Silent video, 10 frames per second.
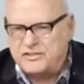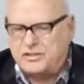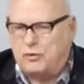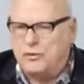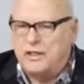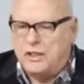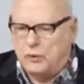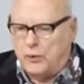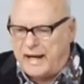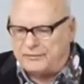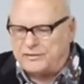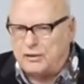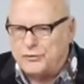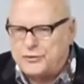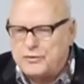So we have to
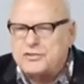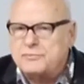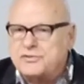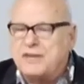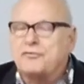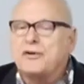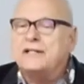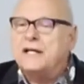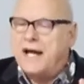go through some suffering,